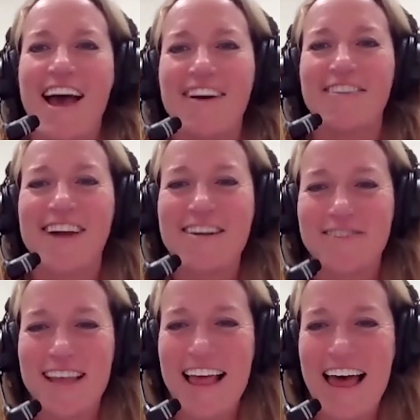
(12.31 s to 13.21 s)
All right,
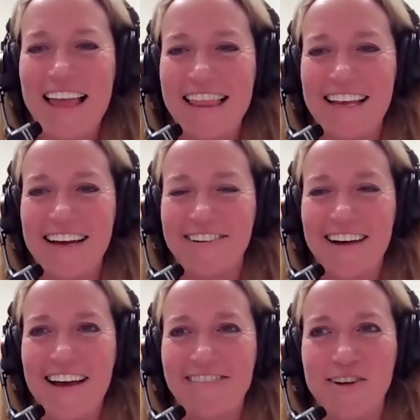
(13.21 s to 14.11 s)
well, hello
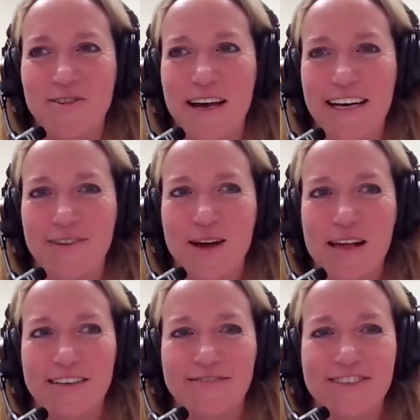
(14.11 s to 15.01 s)
everyone and
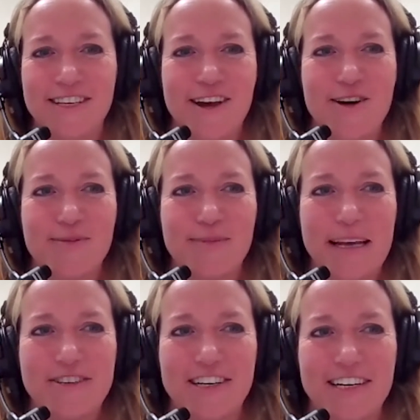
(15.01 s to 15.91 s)
welcome to the Hope
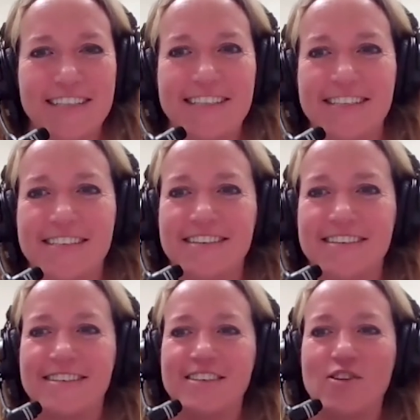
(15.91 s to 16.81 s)
Matrix.
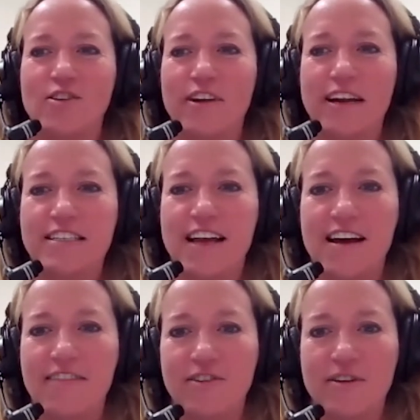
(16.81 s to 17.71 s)
So great to
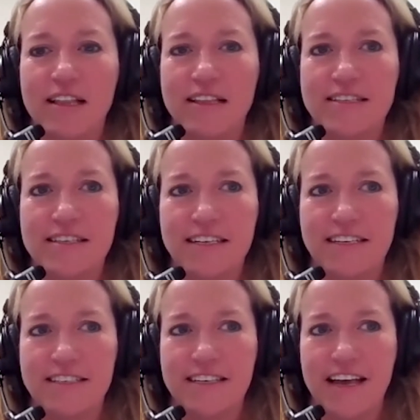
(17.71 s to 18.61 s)
have you all
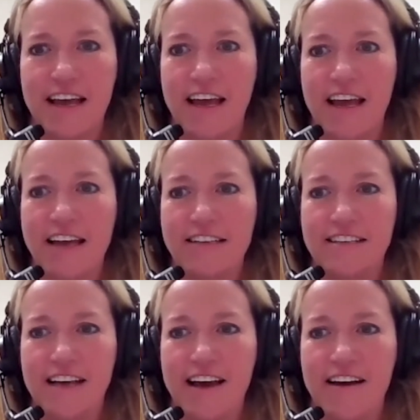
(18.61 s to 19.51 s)
listening today and
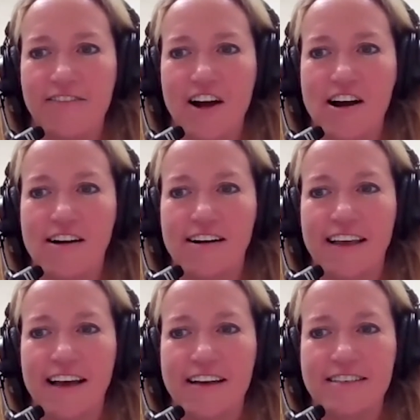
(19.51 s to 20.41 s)
to have our
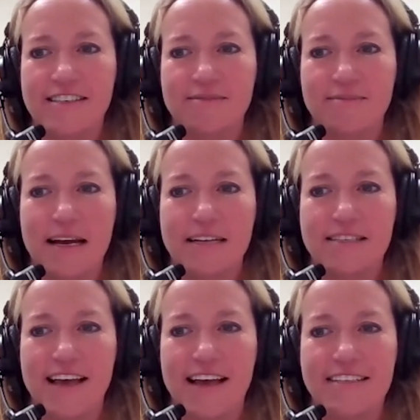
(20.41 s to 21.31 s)
guest, Max
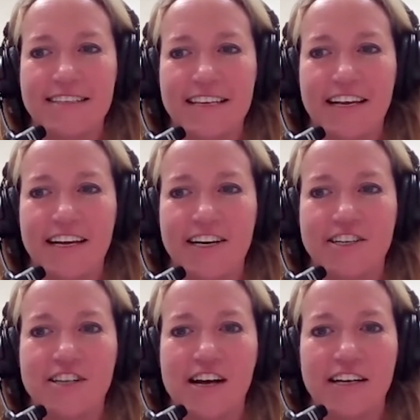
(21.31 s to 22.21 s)
Hennessy, here
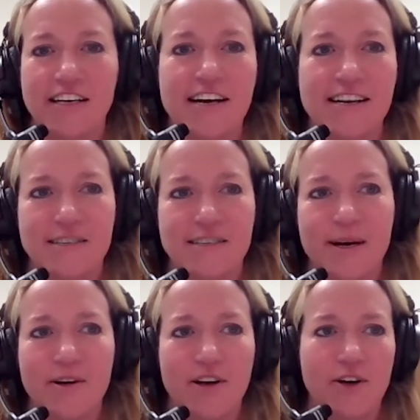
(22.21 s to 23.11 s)
talking to us
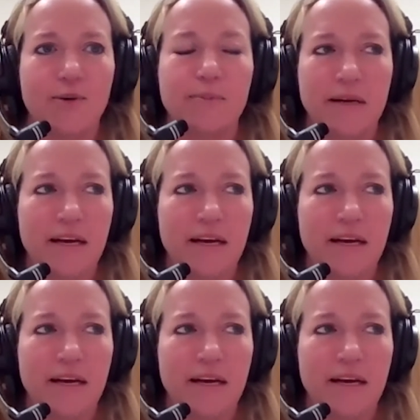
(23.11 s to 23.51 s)
about hope